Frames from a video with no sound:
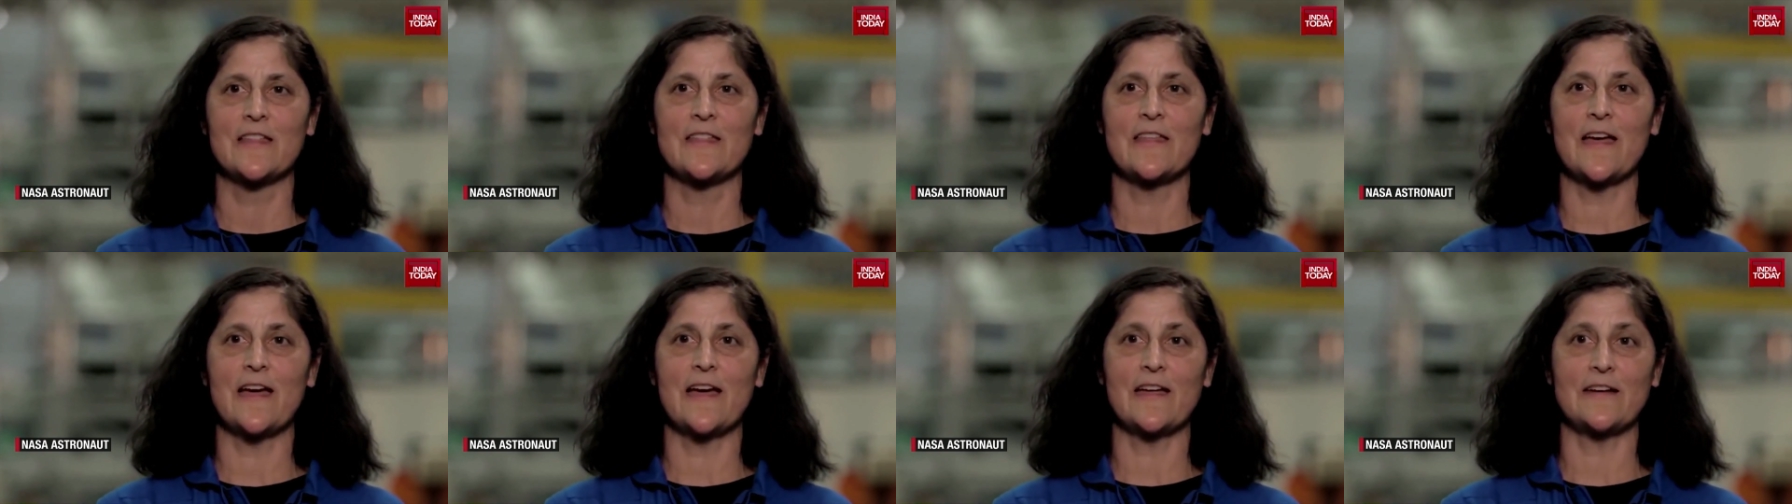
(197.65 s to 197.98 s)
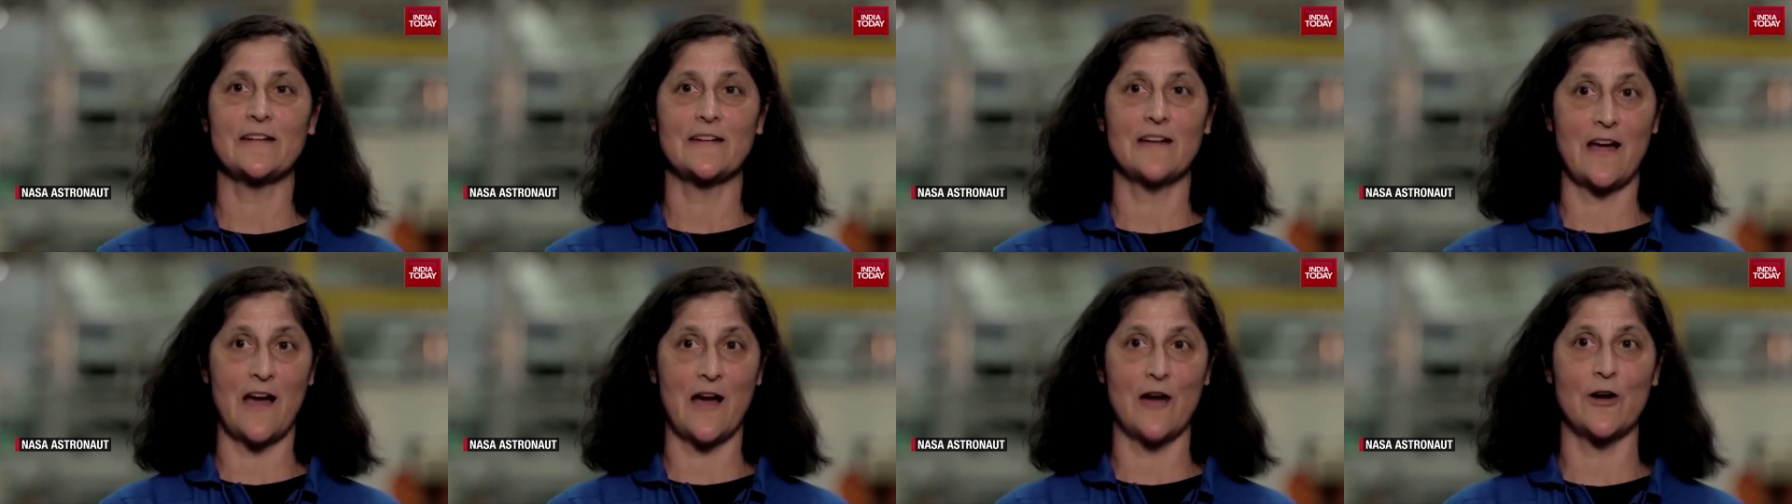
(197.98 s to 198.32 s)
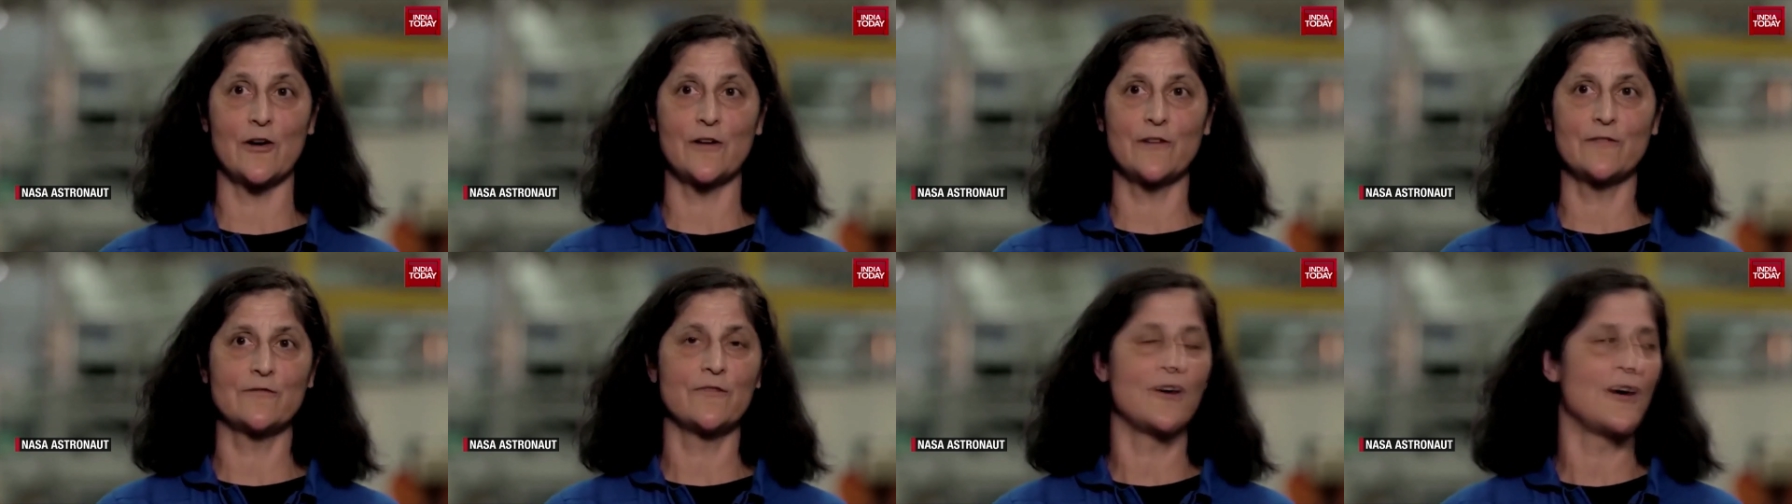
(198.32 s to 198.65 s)
that
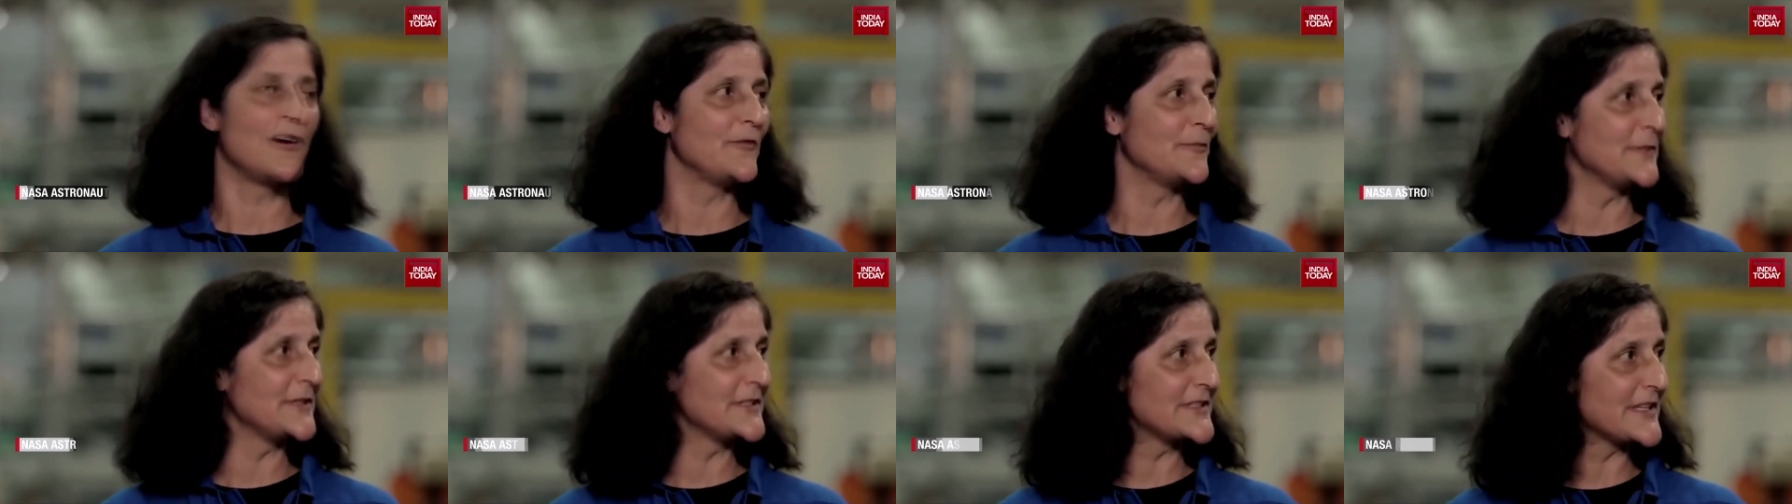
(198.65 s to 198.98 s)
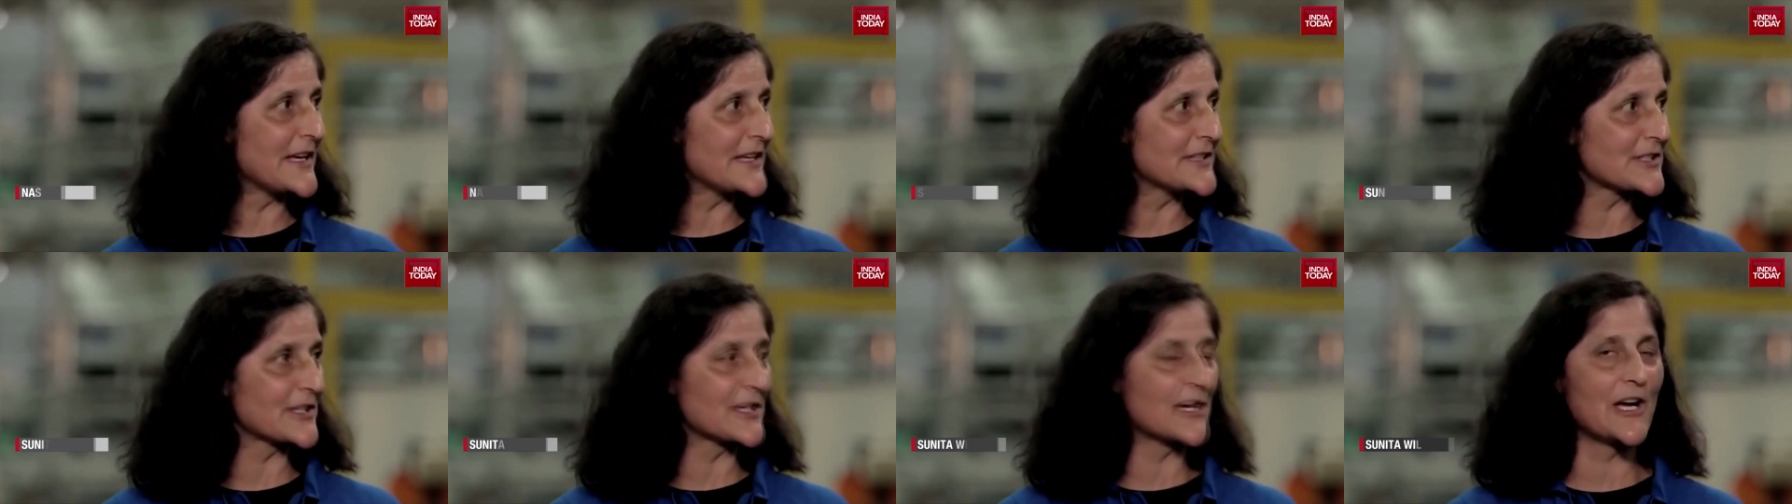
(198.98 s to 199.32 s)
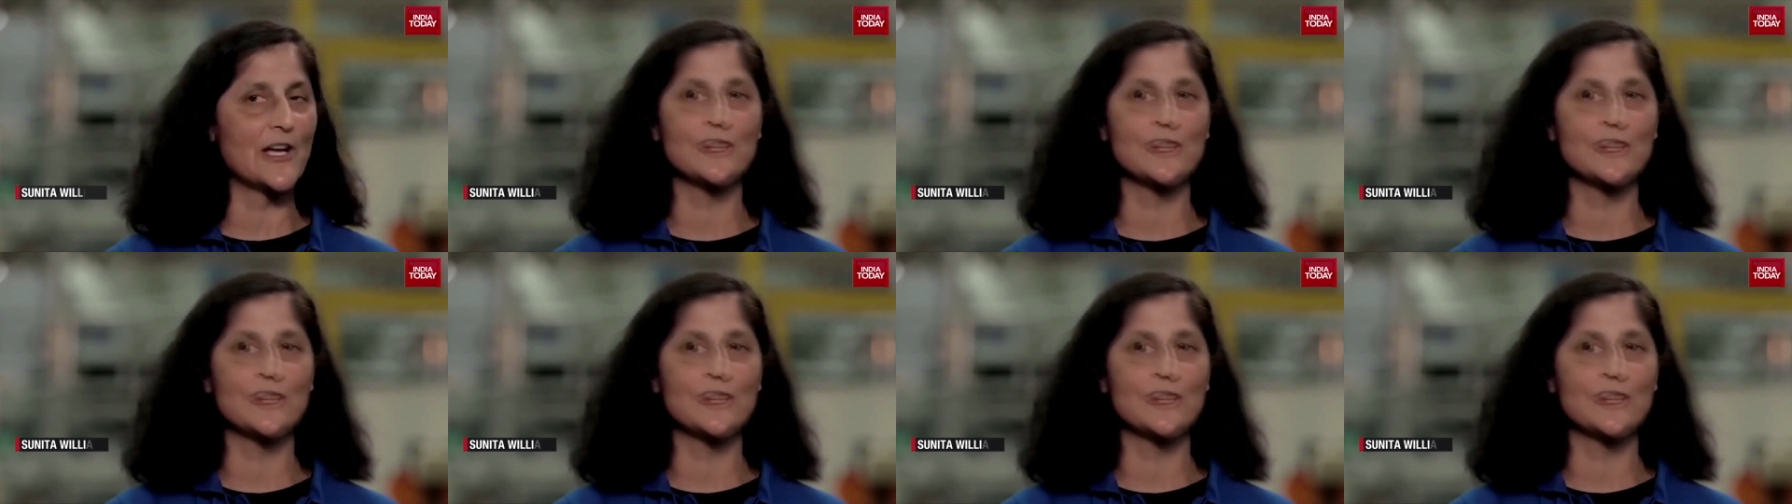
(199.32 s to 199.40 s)
our involvement as a